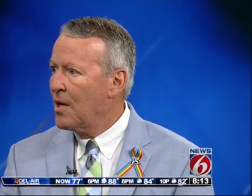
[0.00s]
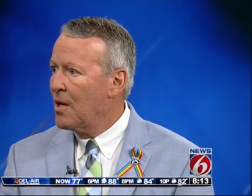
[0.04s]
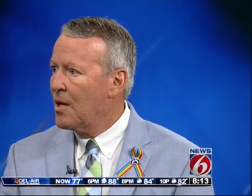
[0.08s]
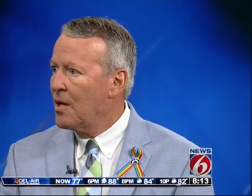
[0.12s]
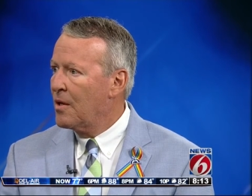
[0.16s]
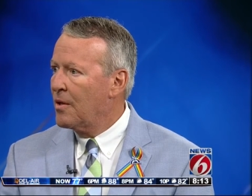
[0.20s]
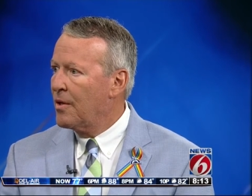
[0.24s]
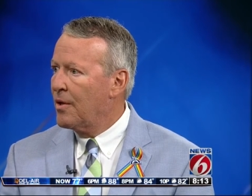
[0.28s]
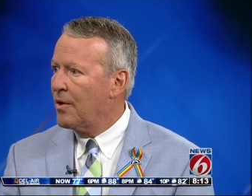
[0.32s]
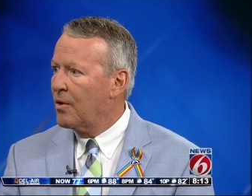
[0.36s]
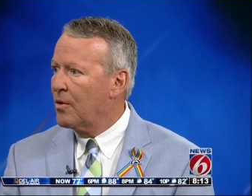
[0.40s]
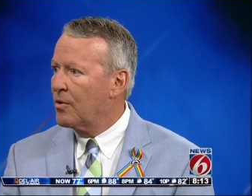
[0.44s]

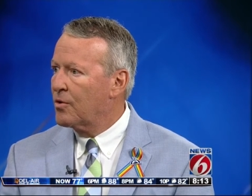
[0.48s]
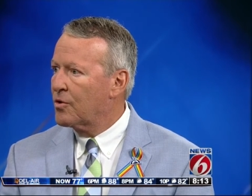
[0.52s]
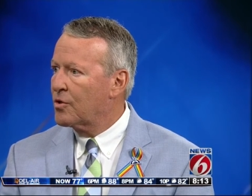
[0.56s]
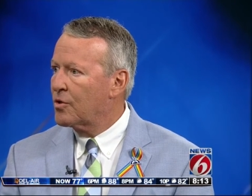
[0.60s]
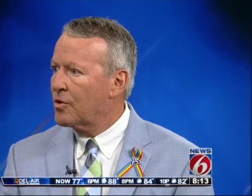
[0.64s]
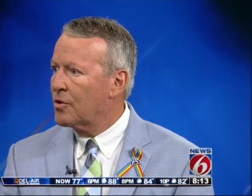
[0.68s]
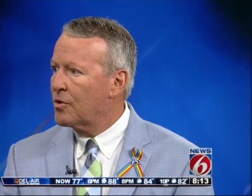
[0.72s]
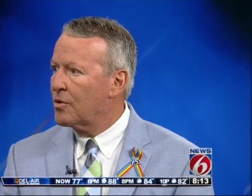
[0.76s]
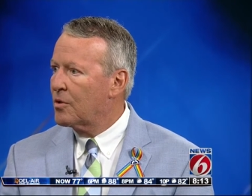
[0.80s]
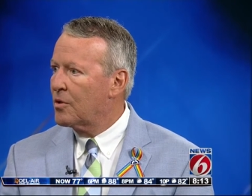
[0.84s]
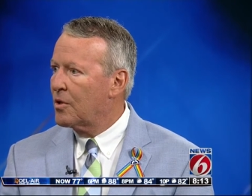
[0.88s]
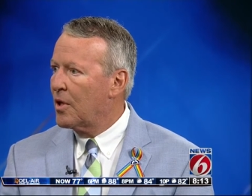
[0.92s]

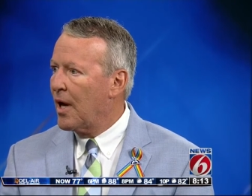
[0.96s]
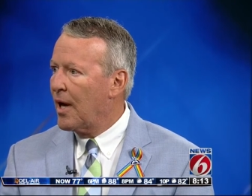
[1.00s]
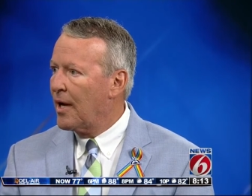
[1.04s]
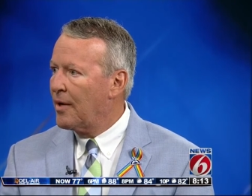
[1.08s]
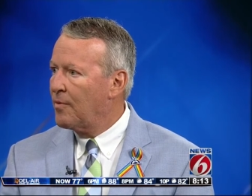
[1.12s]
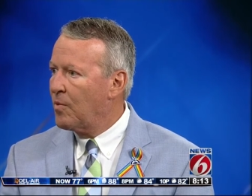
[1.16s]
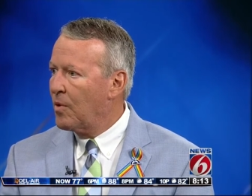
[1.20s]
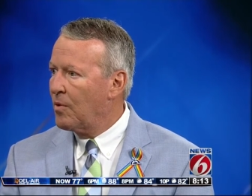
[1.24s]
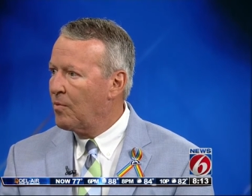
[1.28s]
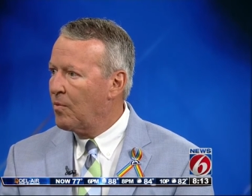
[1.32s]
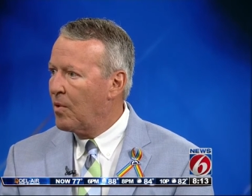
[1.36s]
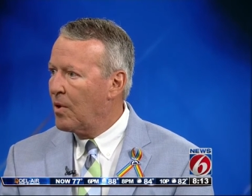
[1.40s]
there's
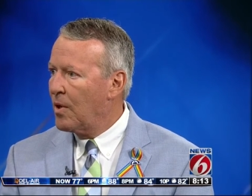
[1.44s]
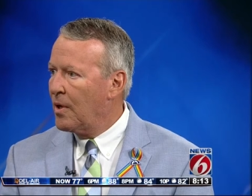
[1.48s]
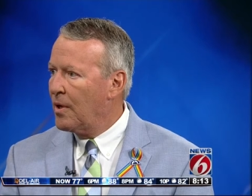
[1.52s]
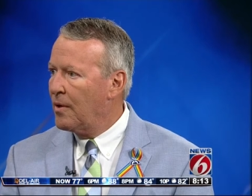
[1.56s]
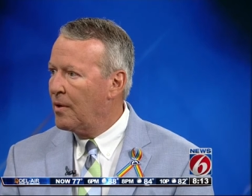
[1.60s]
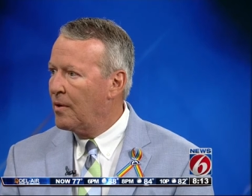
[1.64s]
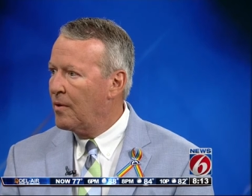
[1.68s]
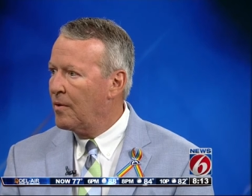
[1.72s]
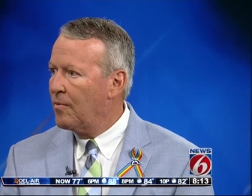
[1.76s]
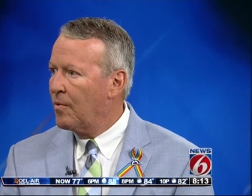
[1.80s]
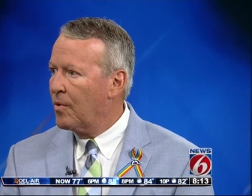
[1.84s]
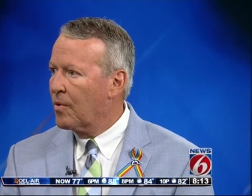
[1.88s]

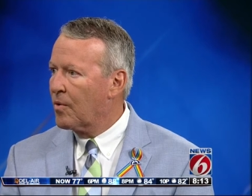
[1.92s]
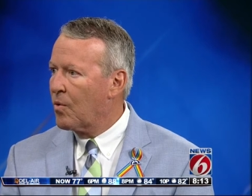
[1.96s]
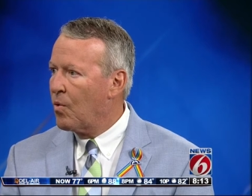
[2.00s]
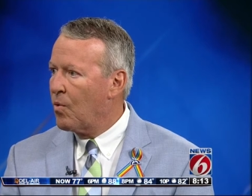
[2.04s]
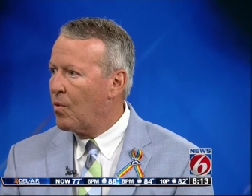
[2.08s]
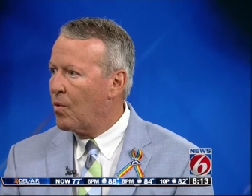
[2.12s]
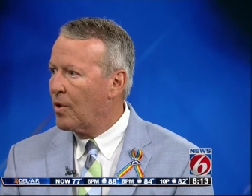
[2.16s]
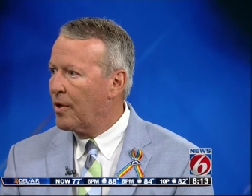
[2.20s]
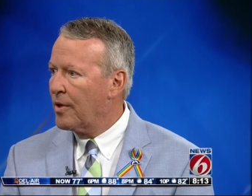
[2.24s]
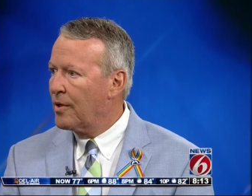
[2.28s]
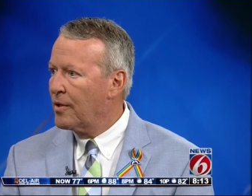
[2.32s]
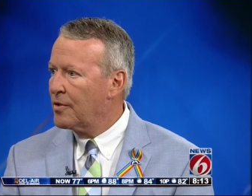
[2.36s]
911
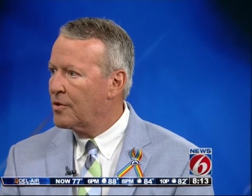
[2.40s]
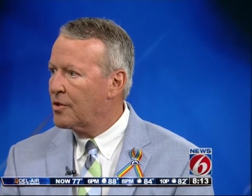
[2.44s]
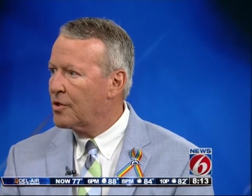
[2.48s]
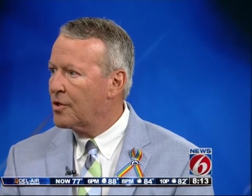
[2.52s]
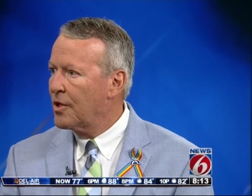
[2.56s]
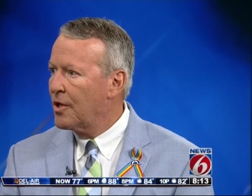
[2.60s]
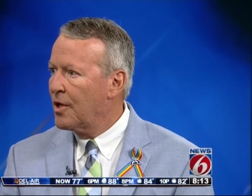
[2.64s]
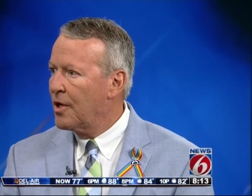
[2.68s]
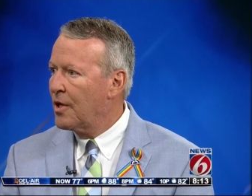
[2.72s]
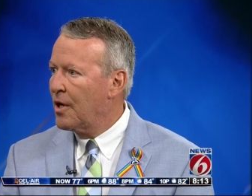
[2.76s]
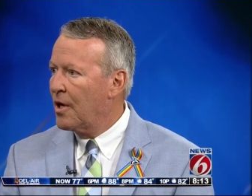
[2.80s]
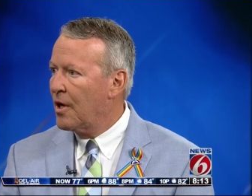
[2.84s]

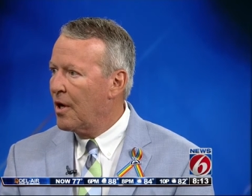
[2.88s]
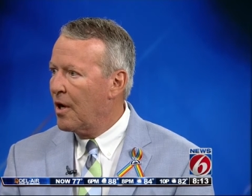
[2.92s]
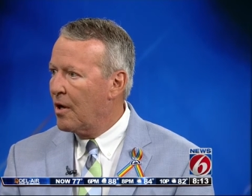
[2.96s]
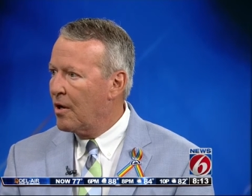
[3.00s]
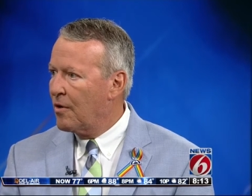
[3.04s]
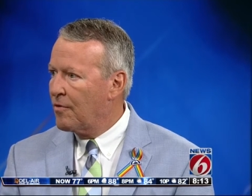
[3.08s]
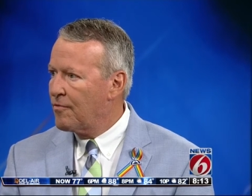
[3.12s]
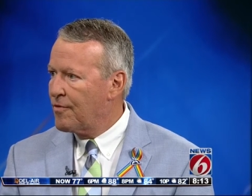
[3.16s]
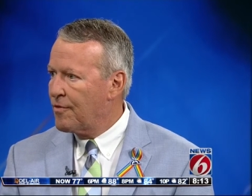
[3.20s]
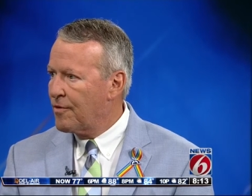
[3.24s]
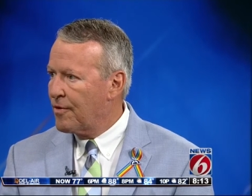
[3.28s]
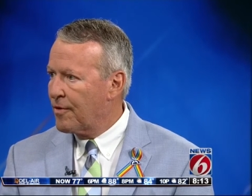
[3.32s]
recordings
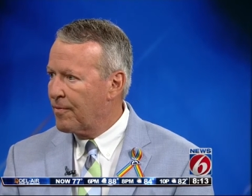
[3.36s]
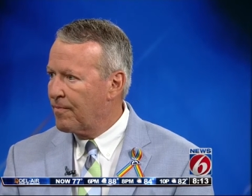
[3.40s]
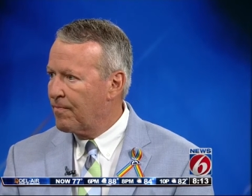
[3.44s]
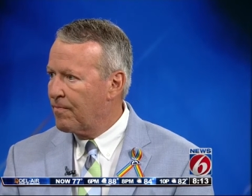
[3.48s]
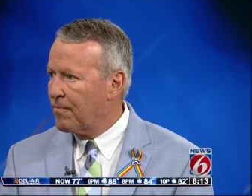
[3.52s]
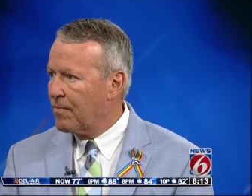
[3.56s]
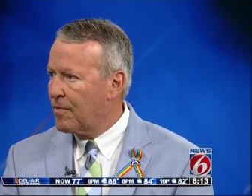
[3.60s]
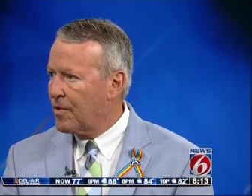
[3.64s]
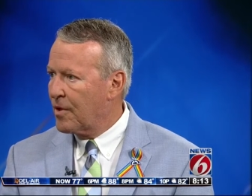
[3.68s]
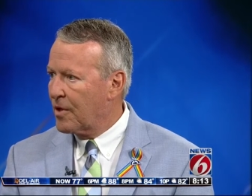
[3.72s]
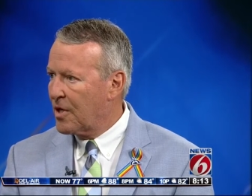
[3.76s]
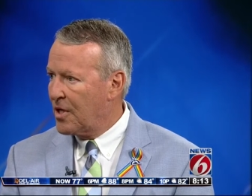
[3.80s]
of the,
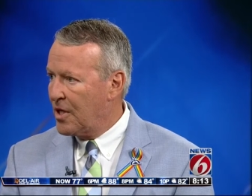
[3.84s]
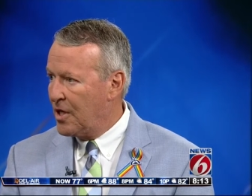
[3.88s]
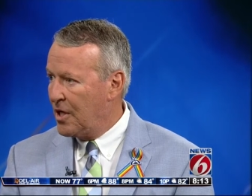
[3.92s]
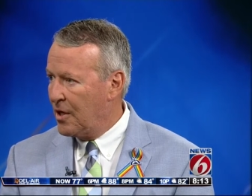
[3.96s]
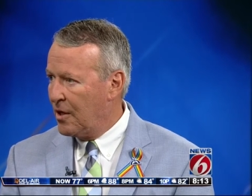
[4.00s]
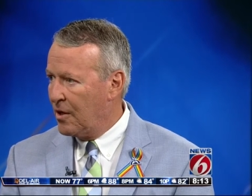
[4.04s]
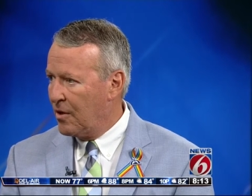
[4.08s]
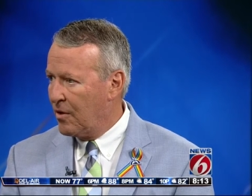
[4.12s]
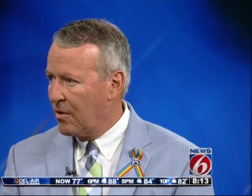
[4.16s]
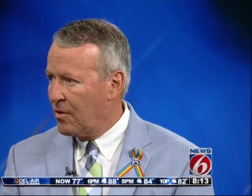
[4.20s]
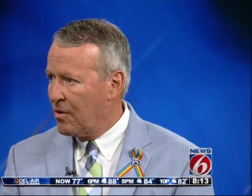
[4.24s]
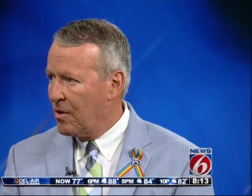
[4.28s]
the
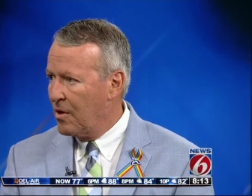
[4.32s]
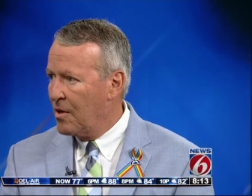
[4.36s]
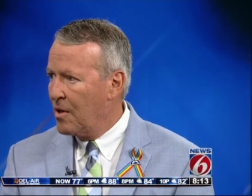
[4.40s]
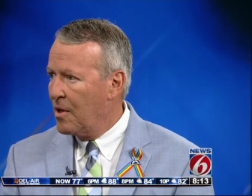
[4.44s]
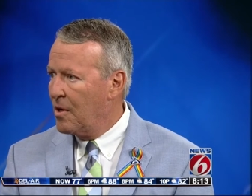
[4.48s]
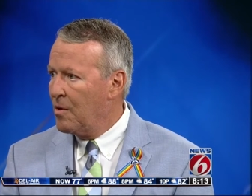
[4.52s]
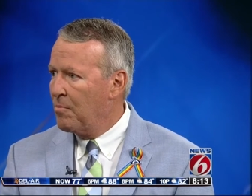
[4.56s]
killer,